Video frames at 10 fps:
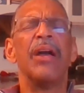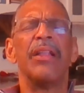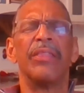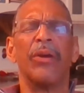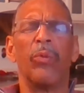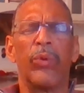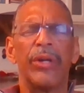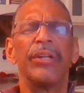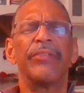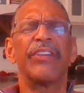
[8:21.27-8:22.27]
the word
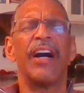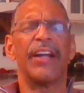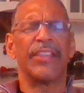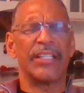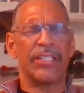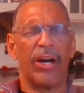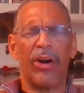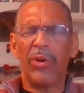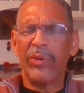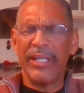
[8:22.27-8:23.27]
of God that's
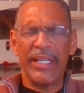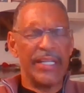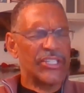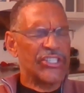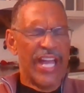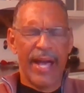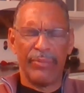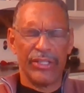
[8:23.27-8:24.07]
already established,